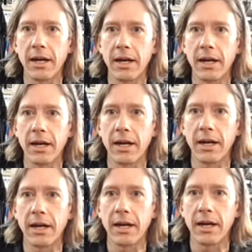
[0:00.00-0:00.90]

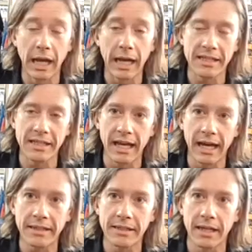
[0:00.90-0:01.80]
I realized
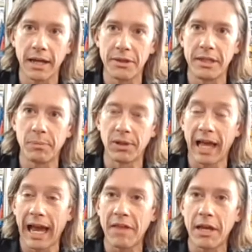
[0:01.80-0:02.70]
that the
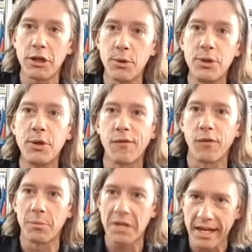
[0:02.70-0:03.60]
plan that you do for
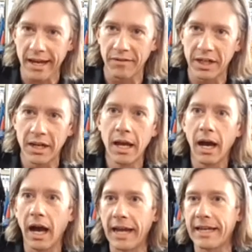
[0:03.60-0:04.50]
me, Kevin,
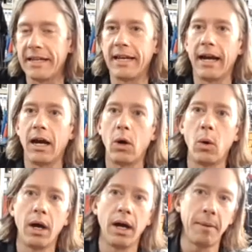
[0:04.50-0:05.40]
I can now
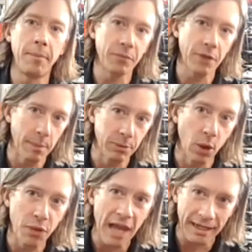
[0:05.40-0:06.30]
upload
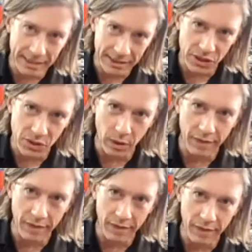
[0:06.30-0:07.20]
that into Zwift,
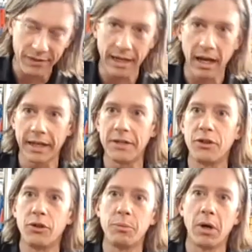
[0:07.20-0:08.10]
and I can
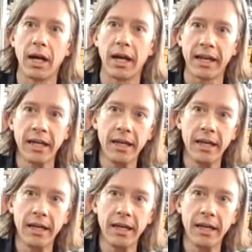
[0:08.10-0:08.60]
do my